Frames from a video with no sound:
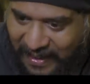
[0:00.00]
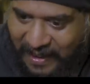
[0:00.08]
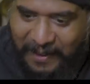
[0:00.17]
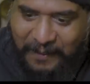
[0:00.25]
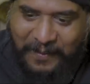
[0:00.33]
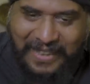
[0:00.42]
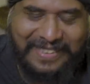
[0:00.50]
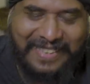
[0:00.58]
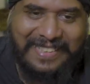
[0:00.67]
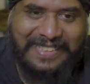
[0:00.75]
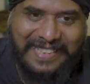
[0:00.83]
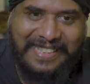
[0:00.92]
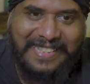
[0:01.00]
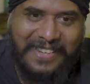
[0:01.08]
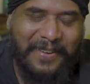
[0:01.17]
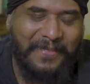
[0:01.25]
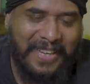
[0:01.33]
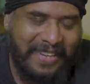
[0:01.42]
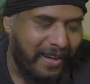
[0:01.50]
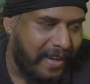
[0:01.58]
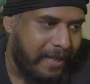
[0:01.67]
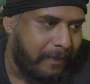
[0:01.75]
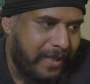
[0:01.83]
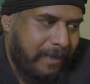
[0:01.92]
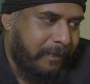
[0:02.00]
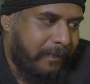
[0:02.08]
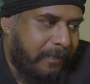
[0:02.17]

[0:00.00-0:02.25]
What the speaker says: but it'll be a riot. But